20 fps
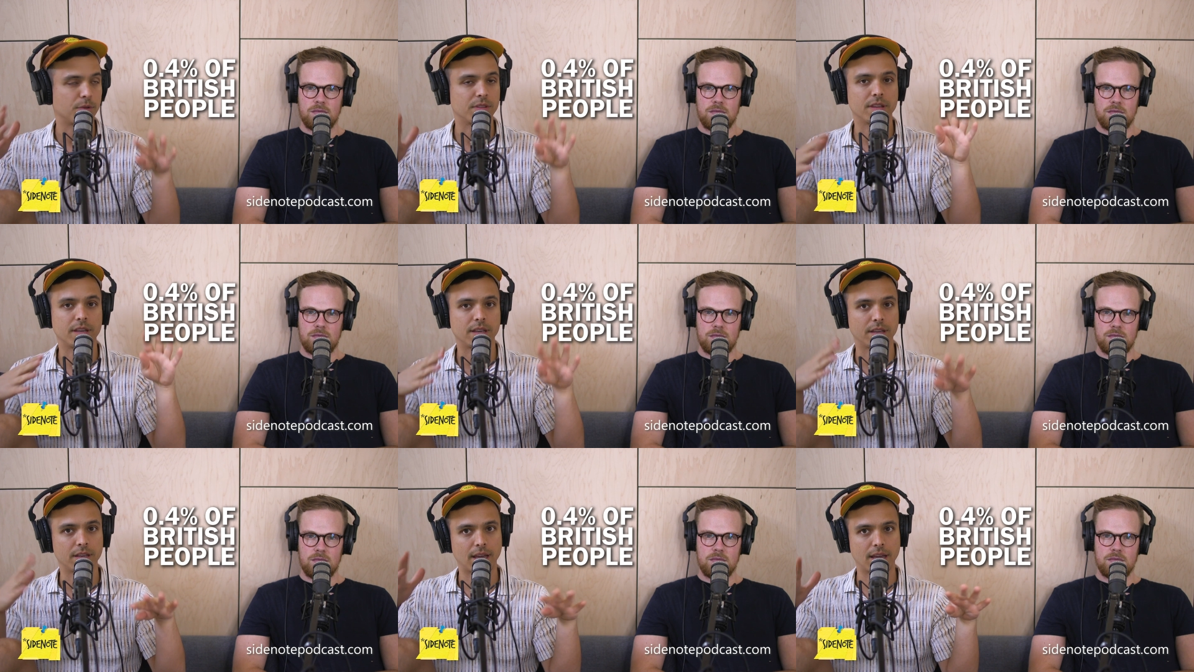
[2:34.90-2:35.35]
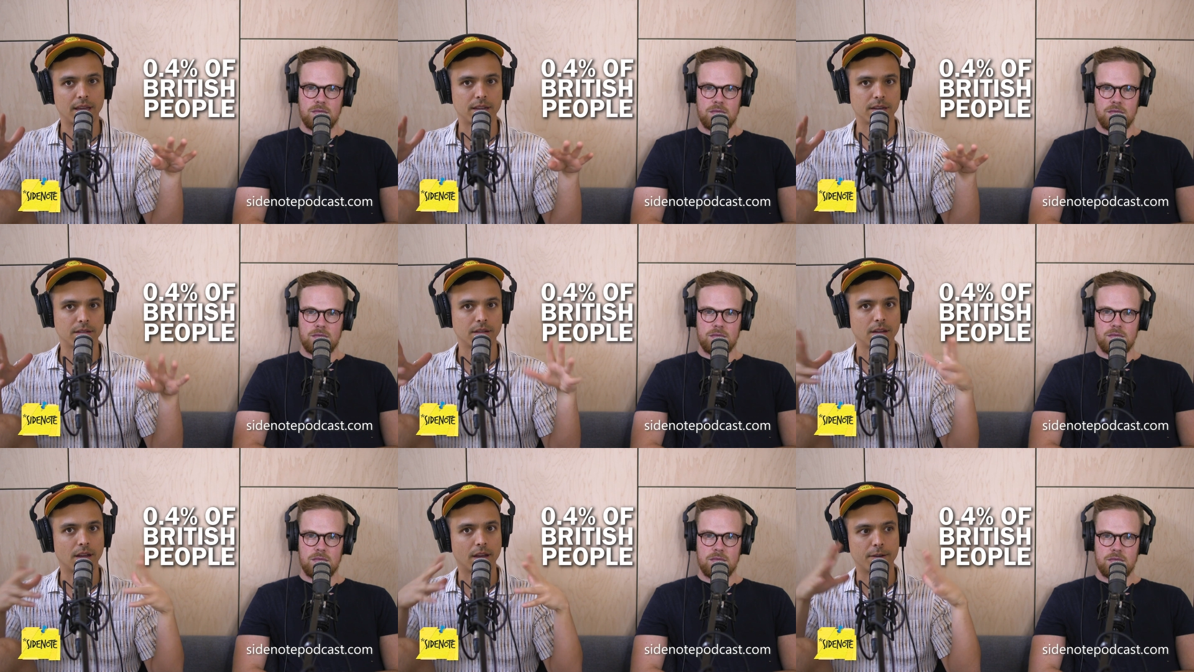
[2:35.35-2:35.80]
Speaker 1: what they had
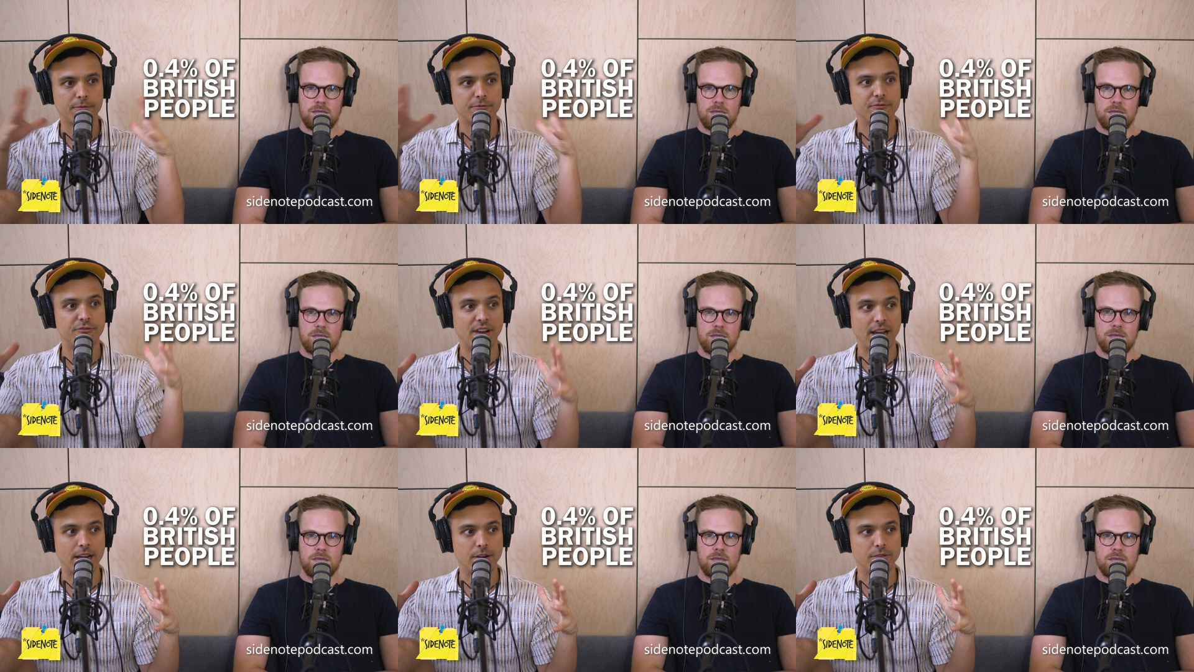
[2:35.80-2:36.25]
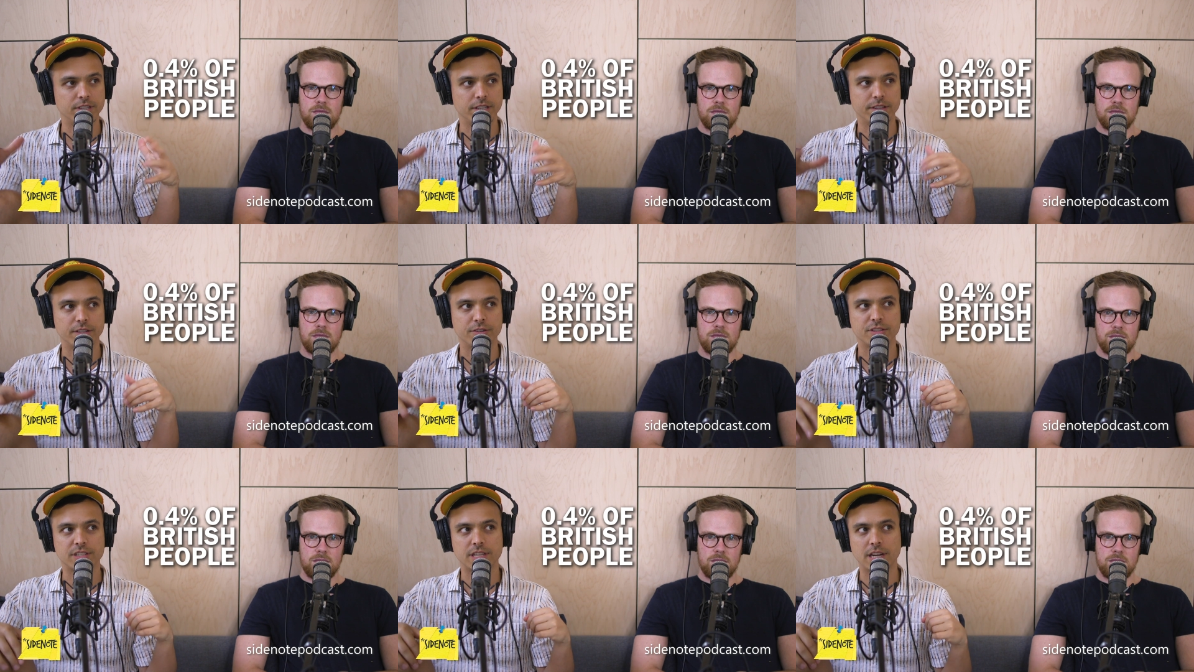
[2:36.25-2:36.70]
um, found
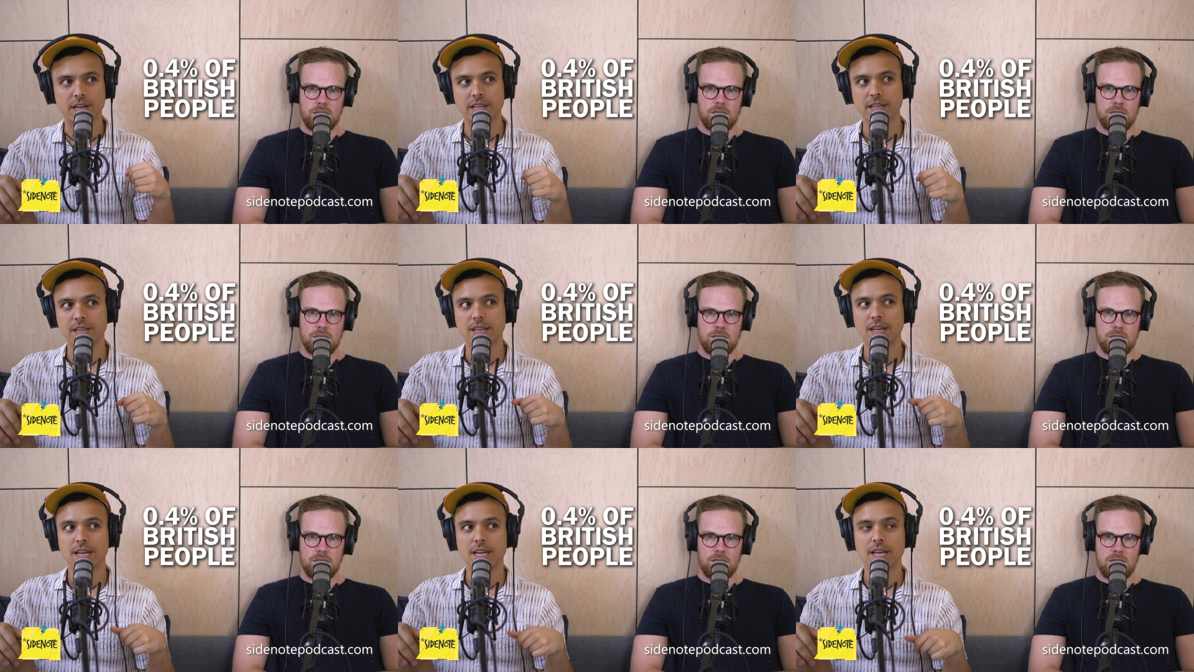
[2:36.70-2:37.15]
in their study.